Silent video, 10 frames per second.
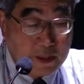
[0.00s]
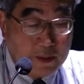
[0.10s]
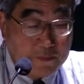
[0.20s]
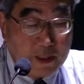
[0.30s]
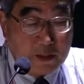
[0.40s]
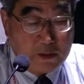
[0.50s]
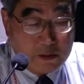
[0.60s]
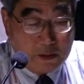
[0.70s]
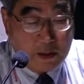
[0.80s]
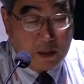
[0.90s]

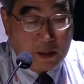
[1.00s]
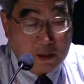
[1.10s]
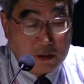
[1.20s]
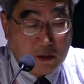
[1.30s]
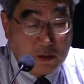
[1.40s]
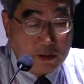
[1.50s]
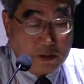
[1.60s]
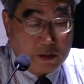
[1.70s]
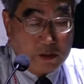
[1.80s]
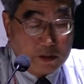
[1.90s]
vehicle is going
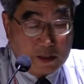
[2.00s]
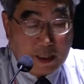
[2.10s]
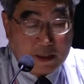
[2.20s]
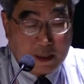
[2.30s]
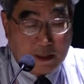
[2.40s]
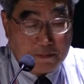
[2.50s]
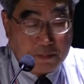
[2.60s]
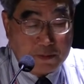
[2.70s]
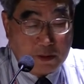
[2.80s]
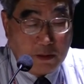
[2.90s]
to catch up.
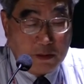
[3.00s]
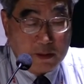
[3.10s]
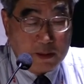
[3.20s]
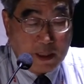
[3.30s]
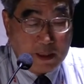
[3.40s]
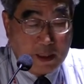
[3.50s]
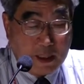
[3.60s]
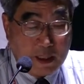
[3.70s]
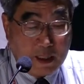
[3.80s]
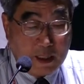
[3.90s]
So then
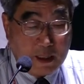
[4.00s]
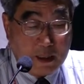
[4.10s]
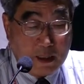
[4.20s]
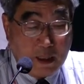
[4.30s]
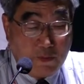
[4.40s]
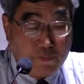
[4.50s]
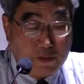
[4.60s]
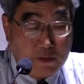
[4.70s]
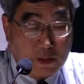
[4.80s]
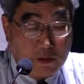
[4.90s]
if
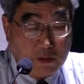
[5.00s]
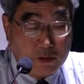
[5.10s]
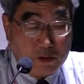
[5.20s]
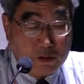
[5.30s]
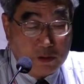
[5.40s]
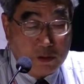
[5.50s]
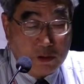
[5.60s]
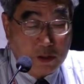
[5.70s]
you are going to